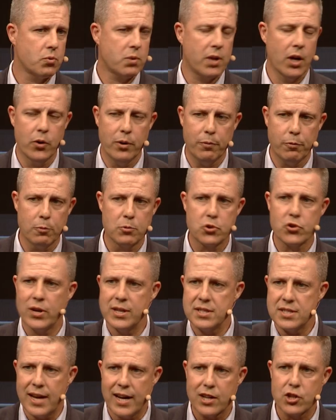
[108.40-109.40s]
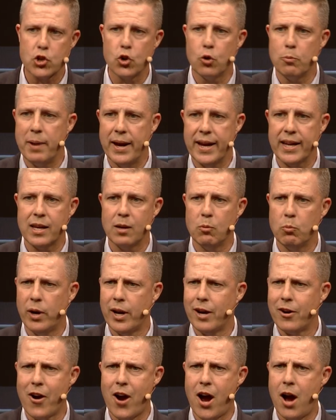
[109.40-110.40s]
going from transactional banking,
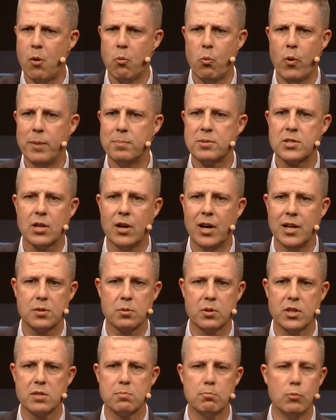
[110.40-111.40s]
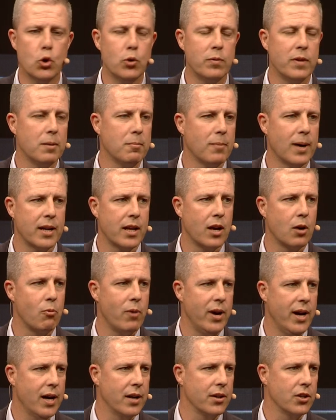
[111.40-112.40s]
where our websites were just moving money
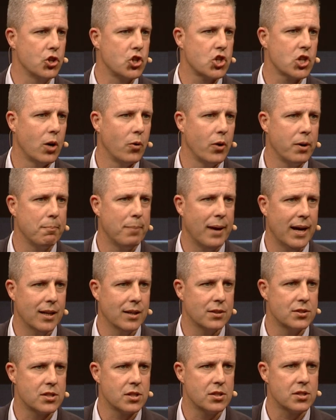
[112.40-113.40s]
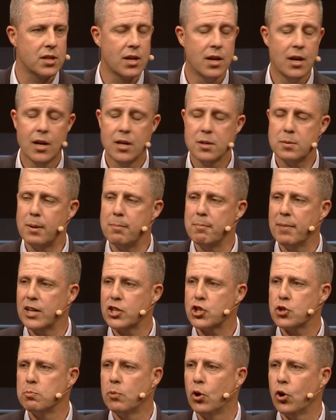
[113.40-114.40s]
around and showing balances, to be
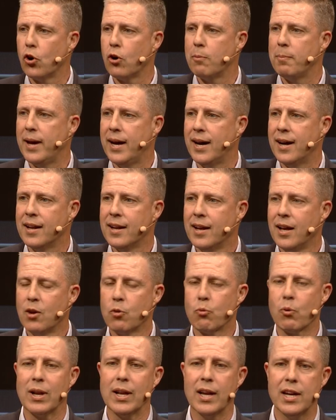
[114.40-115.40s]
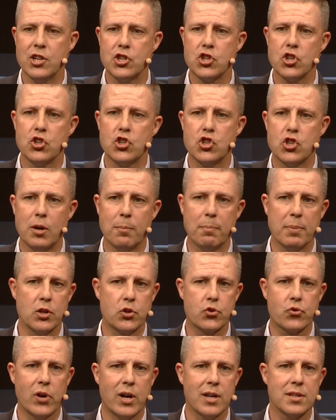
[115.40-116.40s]
much more about relationship
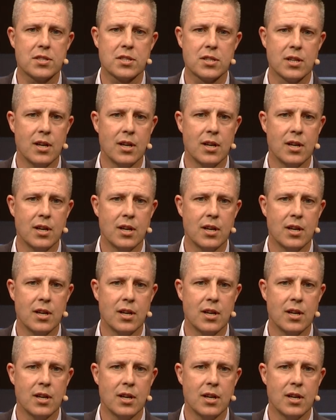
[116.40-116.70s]
and trust.